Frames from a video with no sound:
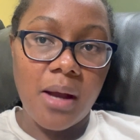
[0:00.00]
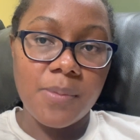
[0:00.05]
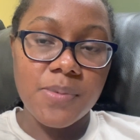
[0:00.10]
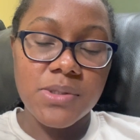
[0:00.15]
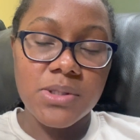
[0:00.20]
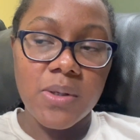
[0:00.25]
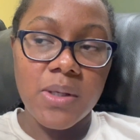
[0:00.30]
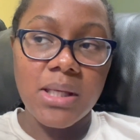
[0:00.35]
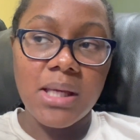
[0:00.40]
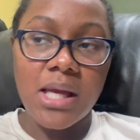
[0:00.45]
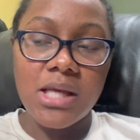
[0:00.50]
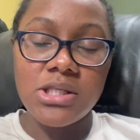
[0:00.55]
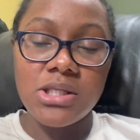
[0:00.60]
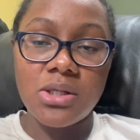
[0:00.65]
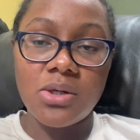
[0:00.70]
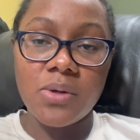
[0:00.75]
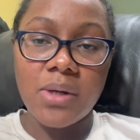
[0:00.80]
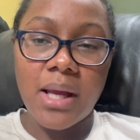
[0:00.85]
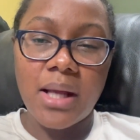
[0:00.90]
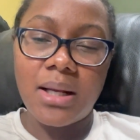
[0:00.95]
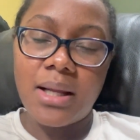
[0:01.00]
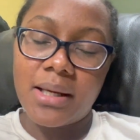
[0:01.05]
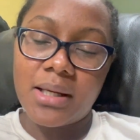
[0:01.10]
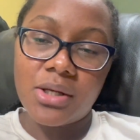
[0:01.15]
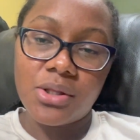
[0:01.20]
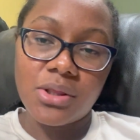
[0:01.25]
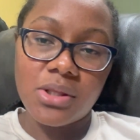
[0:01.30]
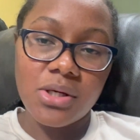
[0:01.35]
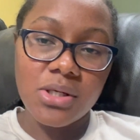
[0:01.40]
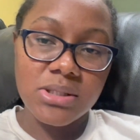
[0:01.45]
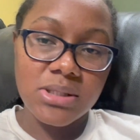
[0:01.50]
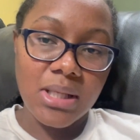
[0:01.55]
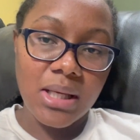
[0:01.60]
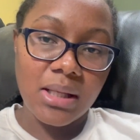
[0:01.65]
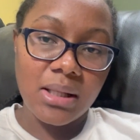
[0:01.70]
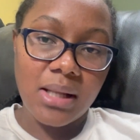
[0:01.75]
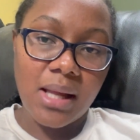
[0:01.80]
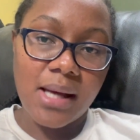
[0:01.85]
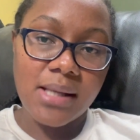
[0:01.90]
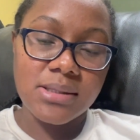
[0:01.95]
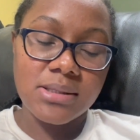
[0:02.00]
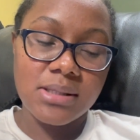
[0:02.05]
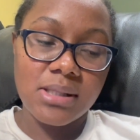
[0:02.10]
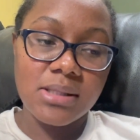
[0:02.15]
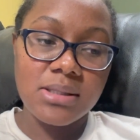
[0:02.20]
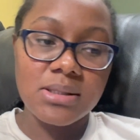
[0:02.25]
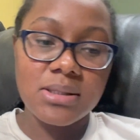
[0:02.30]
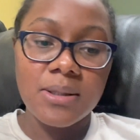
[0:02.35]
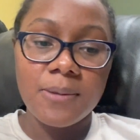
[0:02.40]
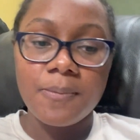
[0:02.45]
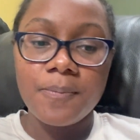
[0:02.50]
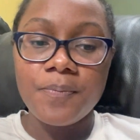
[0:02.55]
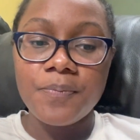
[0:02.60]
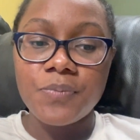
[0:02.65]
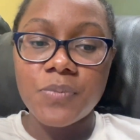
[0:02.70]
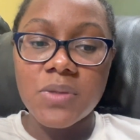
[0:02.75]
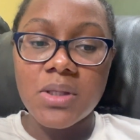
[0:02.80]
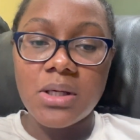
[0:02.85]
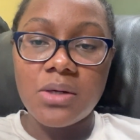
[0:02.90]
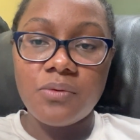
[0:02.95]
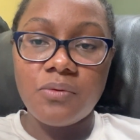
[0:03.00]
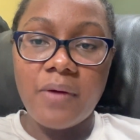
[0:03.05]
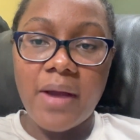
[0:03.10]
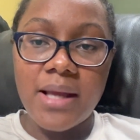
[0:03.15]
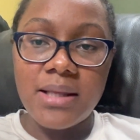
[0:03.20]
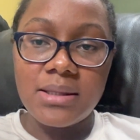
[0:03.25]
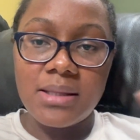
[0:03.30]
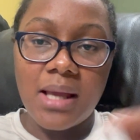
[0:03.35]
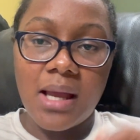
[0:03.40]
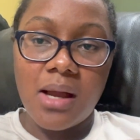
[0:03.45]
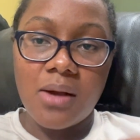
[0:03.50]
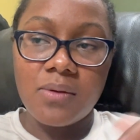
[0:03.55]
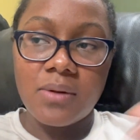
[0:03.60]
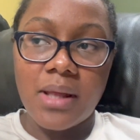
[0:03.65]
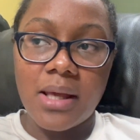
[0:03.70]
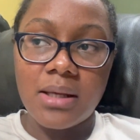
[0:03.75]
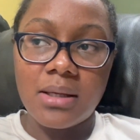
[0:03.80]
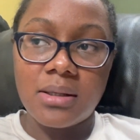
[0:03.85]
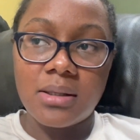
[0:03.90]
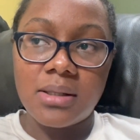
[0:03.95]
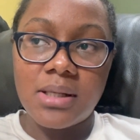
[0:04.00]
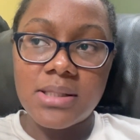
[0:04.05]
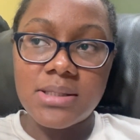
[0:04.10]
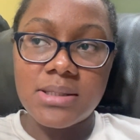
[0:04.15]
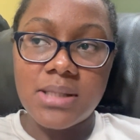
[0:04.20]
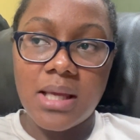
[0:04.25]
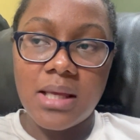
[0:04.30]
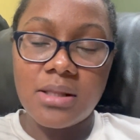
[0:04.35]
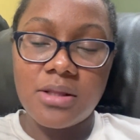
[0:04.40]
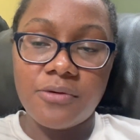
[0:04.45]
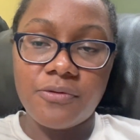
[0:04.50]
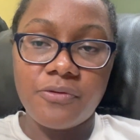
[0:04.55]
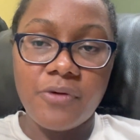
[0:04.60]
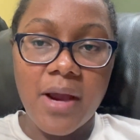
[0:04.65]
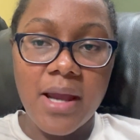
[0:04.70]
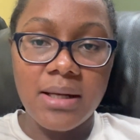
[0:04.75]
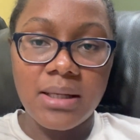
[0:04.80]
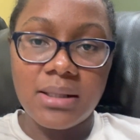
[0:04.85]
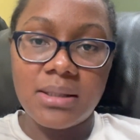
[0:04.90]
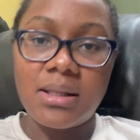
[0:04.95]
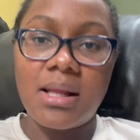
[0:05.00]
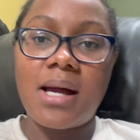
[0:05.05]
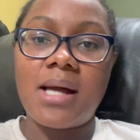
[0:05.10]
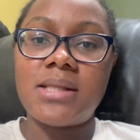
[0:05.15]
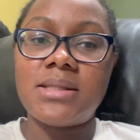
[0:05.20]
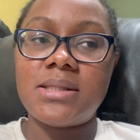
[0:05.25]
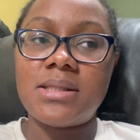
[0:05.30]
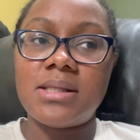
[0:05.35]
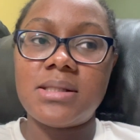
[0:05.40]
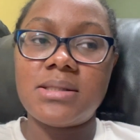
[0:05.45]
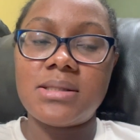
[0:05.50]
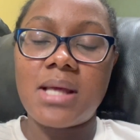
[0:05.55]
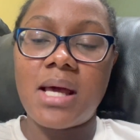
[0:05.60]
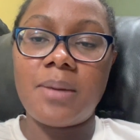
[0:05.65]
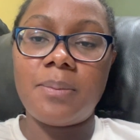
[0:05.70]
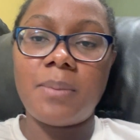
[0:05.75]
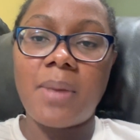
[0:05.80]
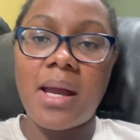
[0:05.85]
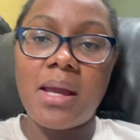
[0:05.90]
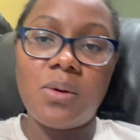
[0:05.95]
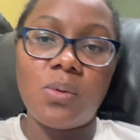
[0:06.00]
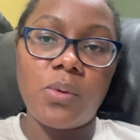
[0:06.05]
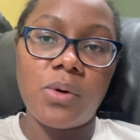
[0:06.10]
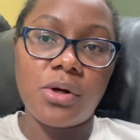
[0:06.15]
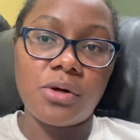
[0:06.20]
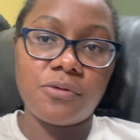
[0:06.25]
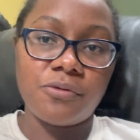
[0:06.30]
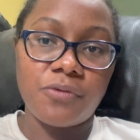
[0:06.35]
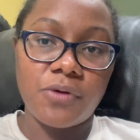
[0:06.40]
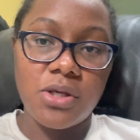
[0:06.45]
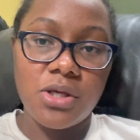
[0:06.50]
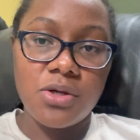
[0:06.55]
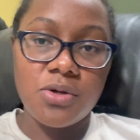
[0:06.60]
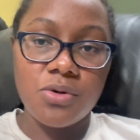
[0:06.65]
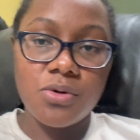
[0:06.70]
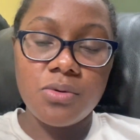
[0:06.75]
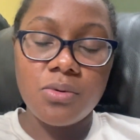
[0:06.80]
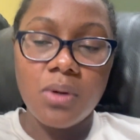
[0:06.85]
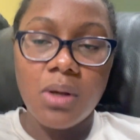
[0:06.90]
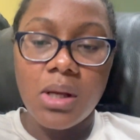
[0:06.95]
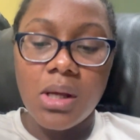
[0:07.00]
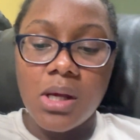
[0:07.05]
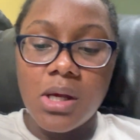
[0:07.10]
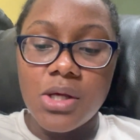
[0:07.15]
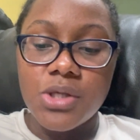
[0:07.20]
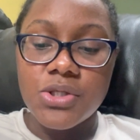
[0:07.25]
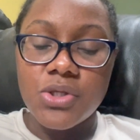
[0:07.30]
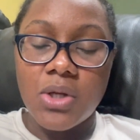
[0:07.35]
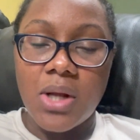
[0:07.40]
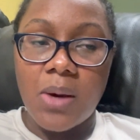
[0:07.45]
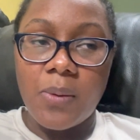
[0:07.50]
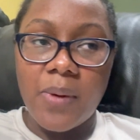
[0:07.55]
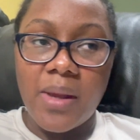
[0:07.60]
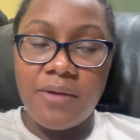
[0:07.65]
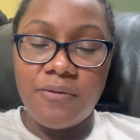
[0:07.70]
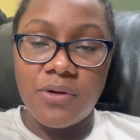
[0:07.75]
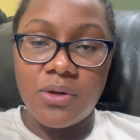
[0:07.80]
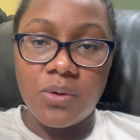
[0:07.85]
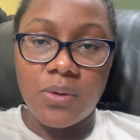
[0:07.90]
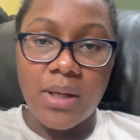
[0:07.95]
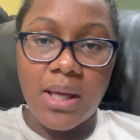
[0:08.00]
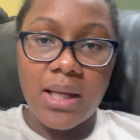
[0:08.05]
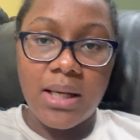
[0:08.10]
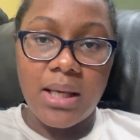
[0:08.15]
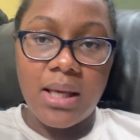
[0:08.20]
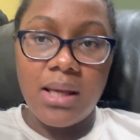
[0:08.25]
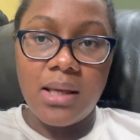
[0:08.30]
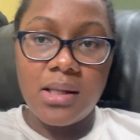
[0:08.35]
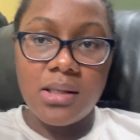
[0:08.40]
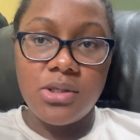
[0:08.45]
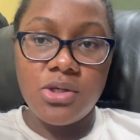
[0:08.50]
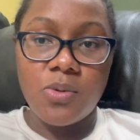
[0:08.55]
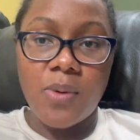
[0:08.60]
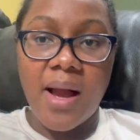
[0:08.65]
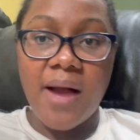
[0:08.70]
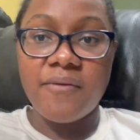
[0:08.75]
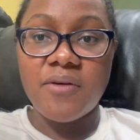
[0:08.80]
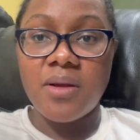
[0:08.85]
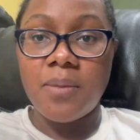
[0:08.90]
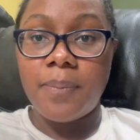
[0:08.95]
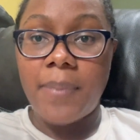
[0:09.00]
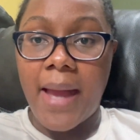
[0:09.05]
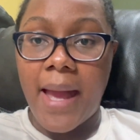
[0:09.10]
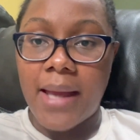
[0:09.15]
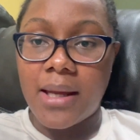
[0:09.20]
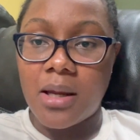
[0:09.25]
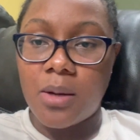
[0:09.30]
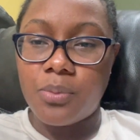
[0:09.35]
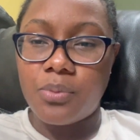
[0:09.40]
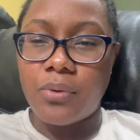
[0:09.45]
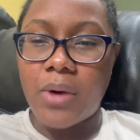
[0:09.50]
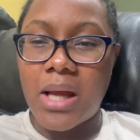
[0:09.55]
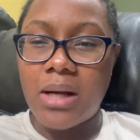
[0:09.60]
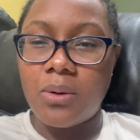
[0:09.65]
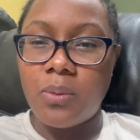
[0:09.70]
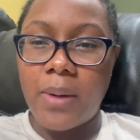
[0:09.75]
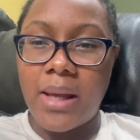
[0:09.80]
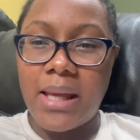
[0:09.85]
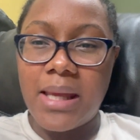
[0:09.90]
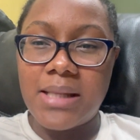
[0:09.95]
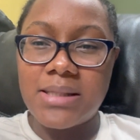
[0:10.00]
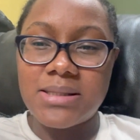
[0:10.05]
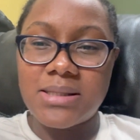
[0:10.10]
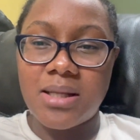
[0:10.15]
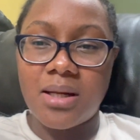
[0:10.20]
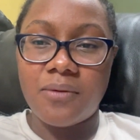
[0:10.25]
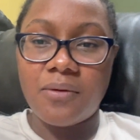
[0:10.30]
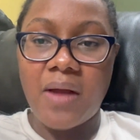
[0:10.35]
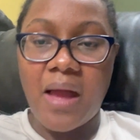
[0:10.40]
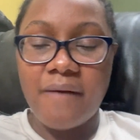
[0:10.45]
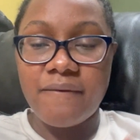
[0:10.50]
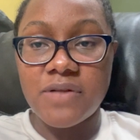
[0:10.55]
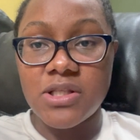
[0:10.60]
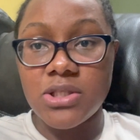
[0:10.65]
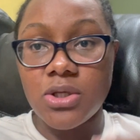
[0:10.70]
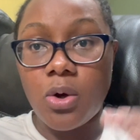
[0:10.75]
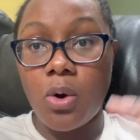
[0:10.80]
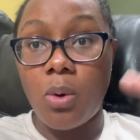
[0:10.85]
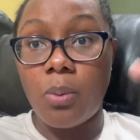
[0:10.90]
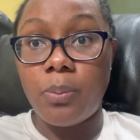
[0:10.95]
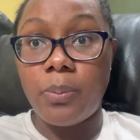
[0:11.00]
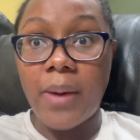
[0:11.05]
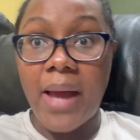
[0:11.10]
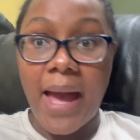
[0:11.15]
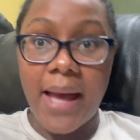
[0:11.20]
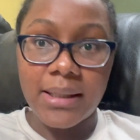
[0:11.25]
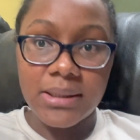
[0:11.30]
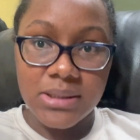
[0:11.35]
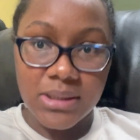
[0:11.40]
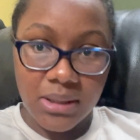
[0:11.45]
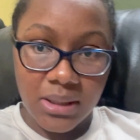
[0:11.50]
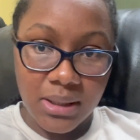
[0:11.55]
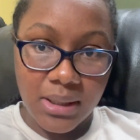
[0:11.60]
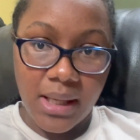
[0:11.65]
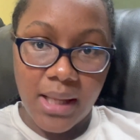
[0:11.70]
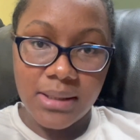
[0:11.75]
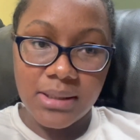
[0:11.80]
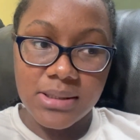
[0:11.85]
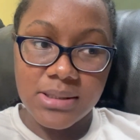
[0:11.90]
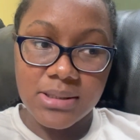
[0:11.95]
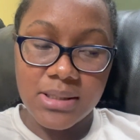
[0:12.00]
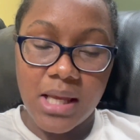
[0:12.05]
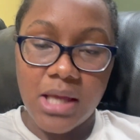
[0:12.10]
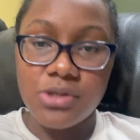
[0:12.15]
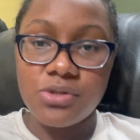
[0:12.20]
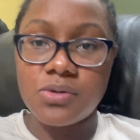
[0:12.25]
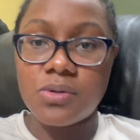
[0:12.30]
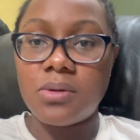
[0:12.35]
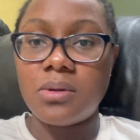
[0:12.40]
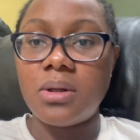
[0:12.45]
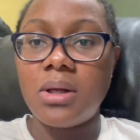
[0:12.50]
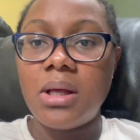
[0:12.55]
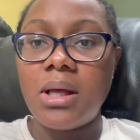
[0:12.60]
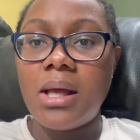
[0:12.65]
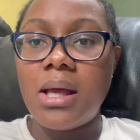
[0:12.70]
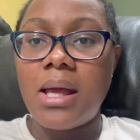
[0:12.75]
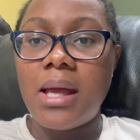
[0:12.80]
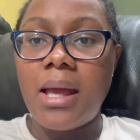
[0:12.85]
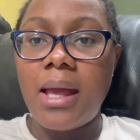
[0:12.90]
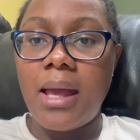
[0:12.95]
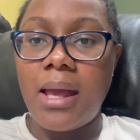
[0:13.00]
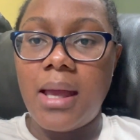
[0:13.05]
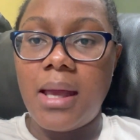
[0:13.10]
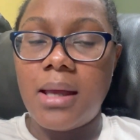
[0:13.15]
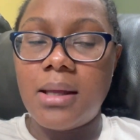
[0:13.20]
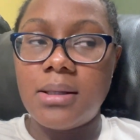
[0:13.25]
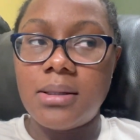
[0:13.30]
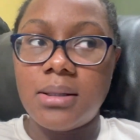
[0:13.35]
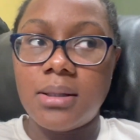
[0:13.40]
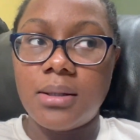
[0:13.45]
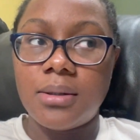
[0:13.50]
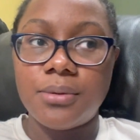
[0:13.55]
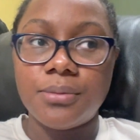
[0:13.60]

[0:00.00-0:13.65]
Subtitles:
So in case you don't get like a Thursday classes, write down like, let's say, the Friday classes that might work for you, so that way if you don't get in, you have a backup right away instead of having to go back to look at the schedule and